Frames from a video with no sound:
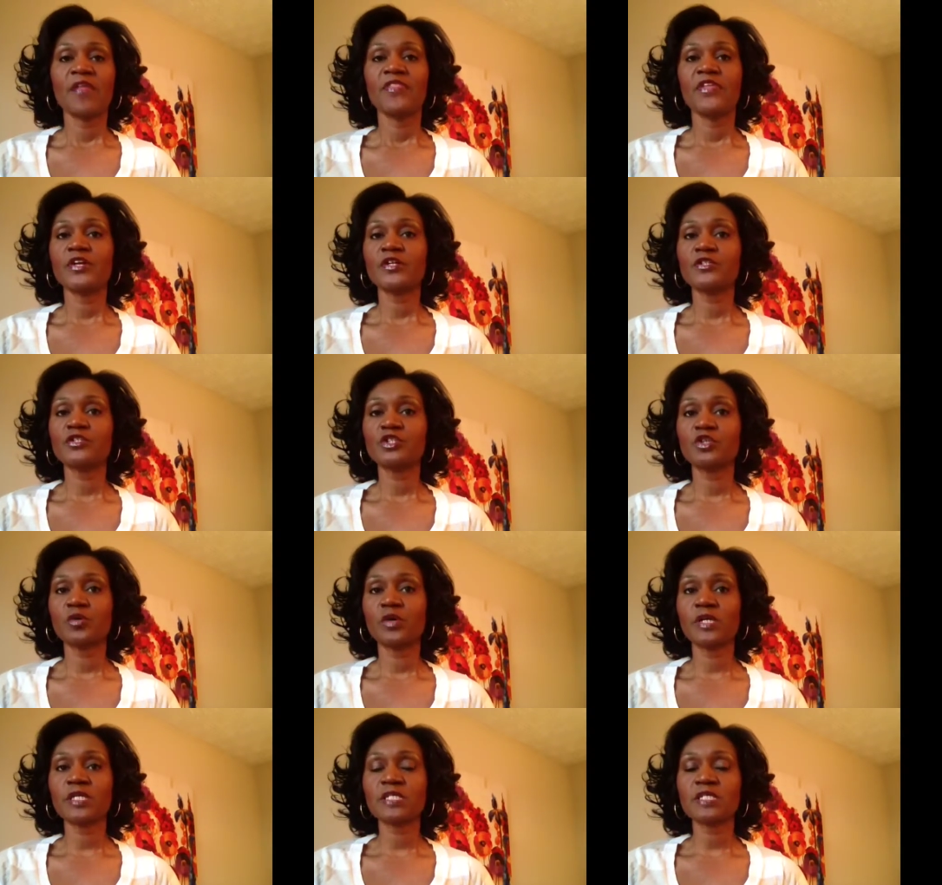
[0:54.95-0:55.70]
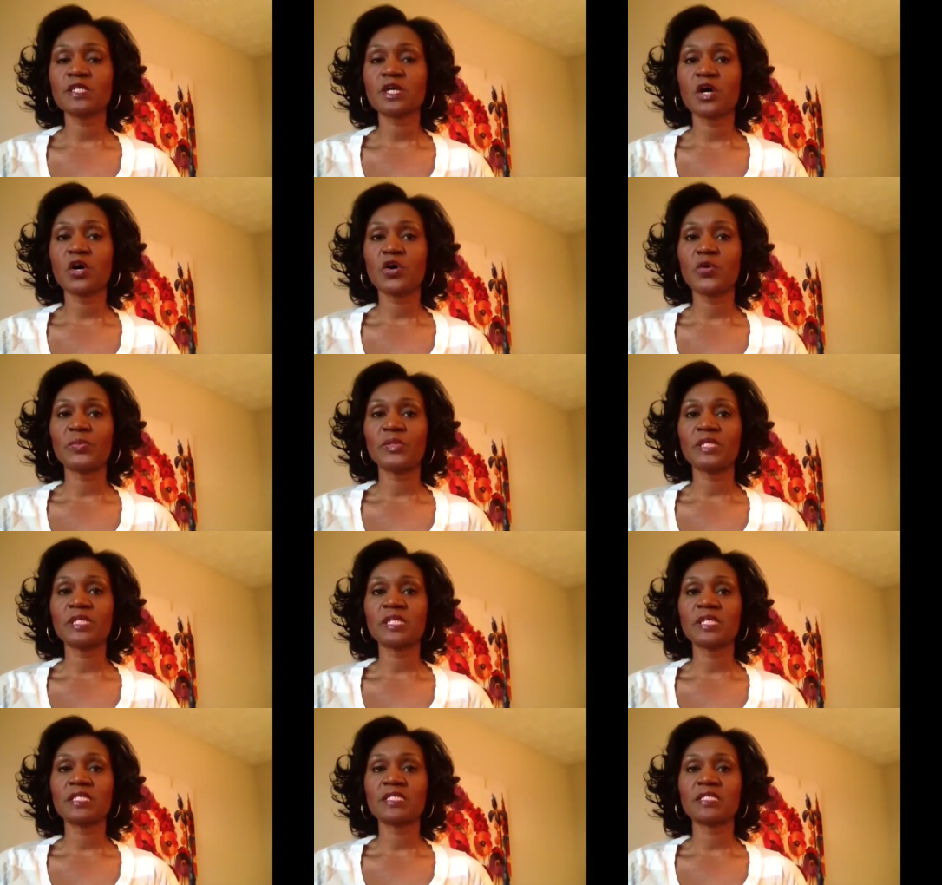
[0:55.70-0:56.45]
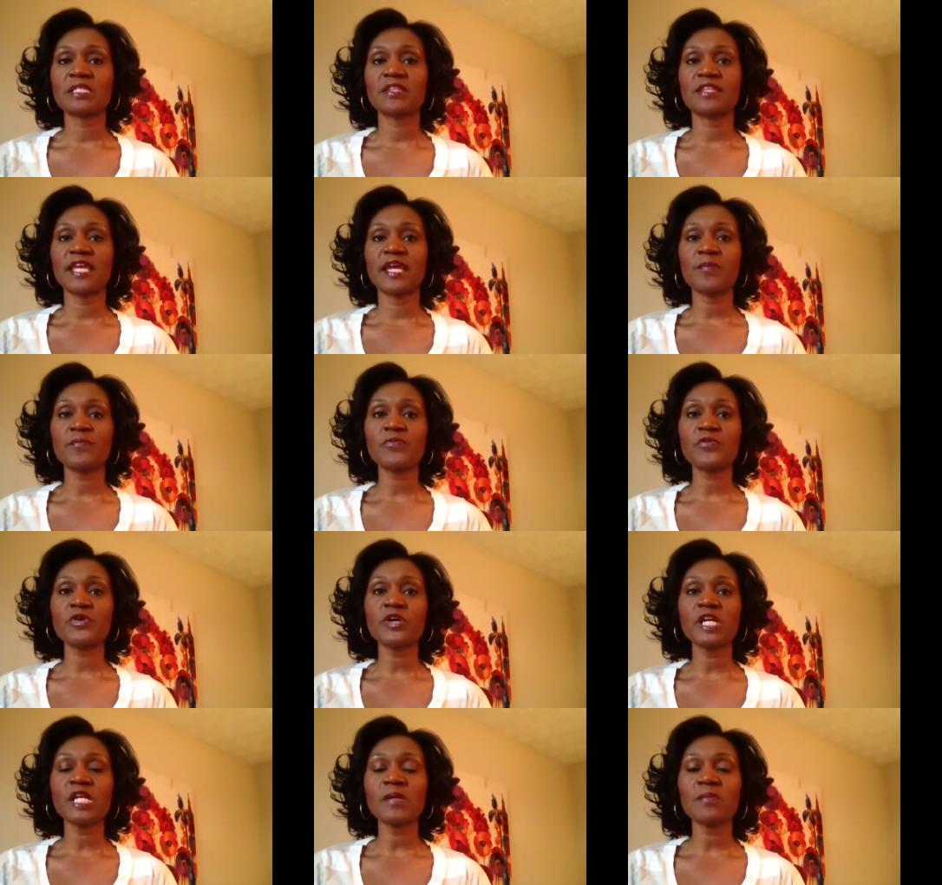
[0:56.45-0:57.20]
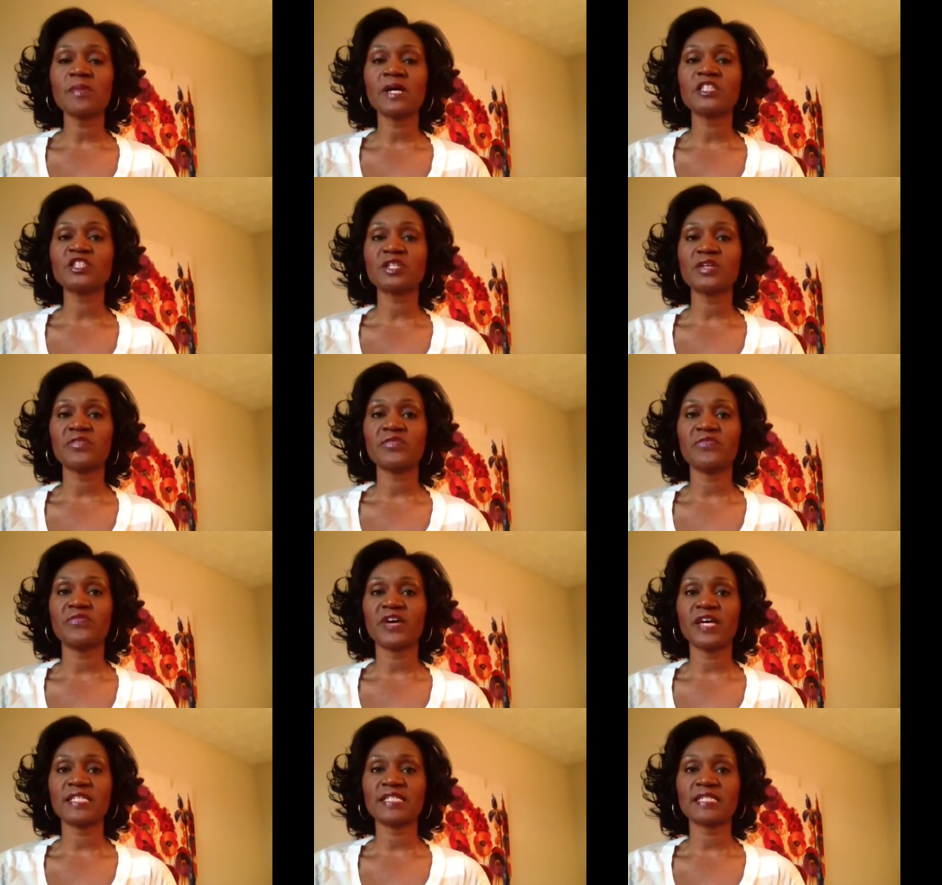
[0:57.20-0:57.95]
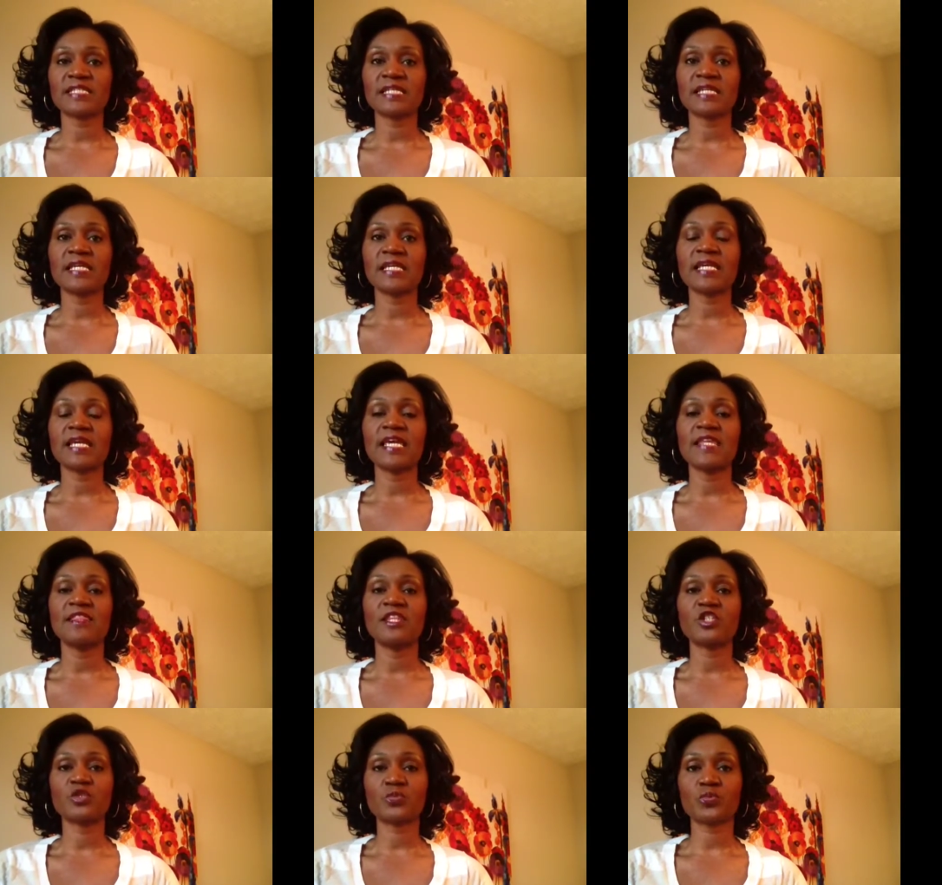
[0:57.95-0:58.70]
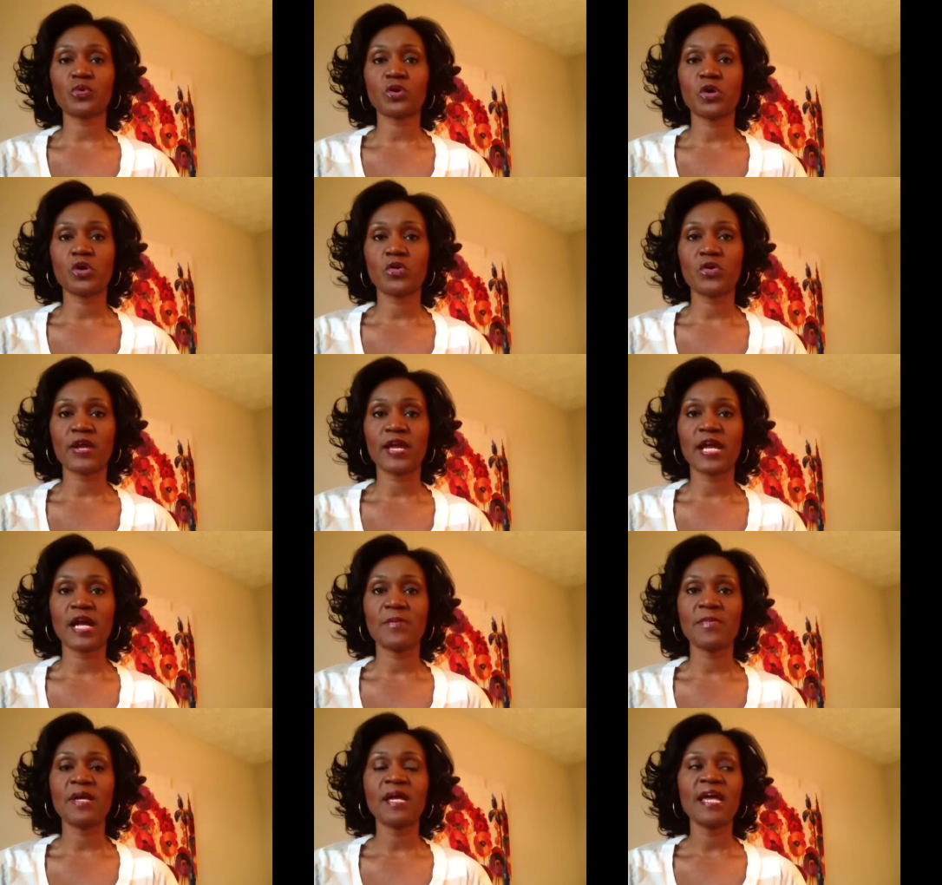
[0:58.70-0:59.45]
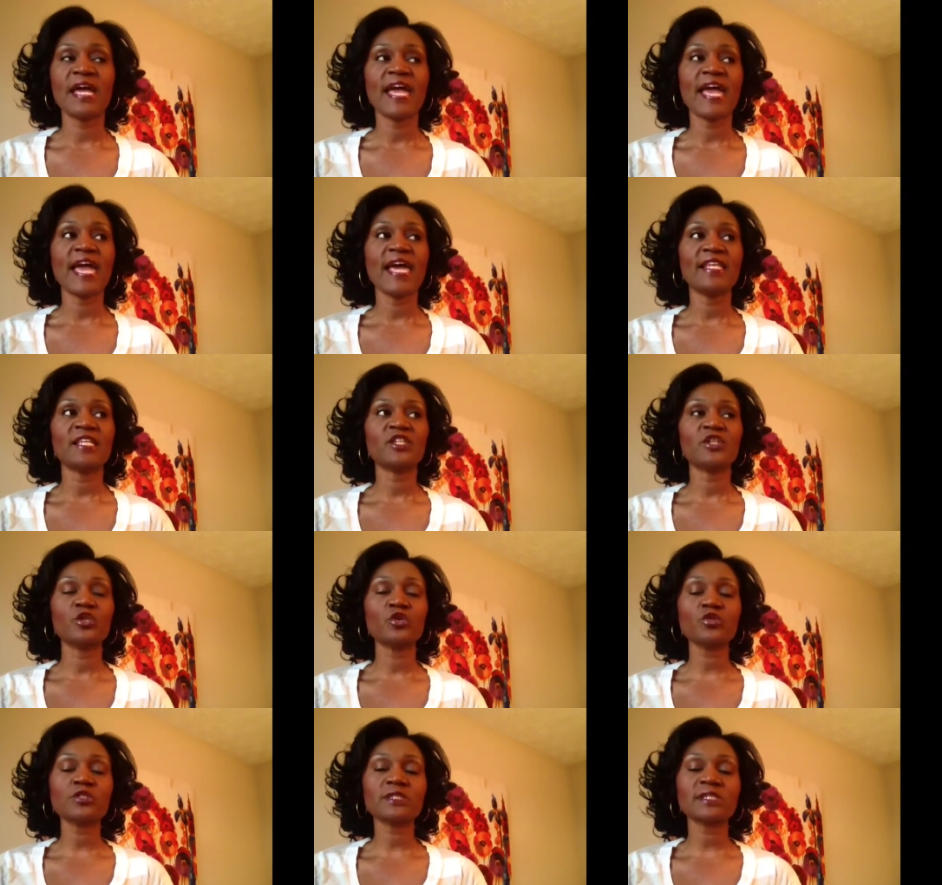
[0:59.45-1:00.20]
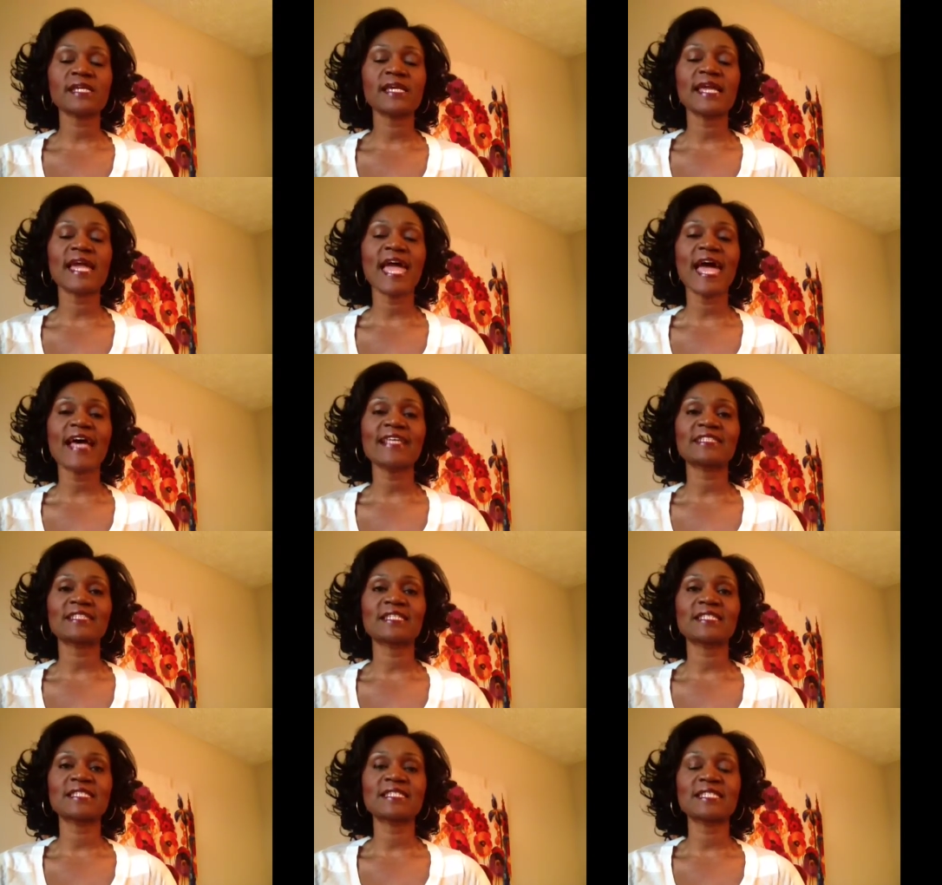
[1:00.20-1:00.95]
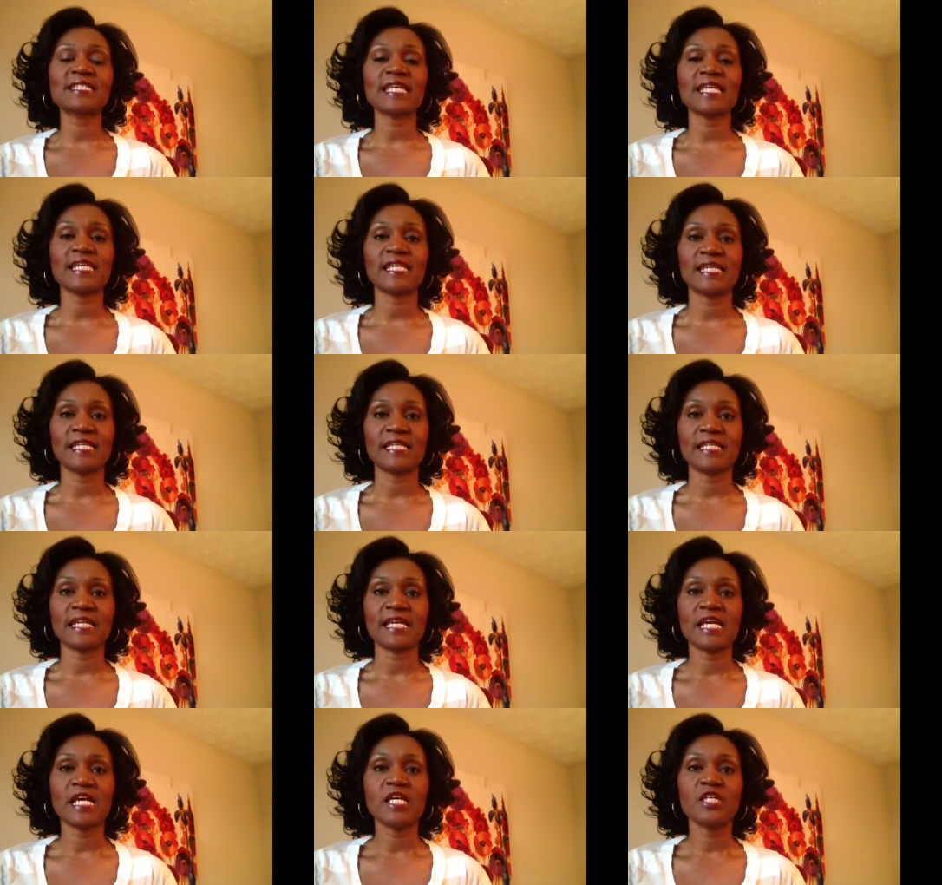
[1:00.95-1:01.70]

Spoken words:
they're doing so because they're pretty much investing in this program, and usually as a seed.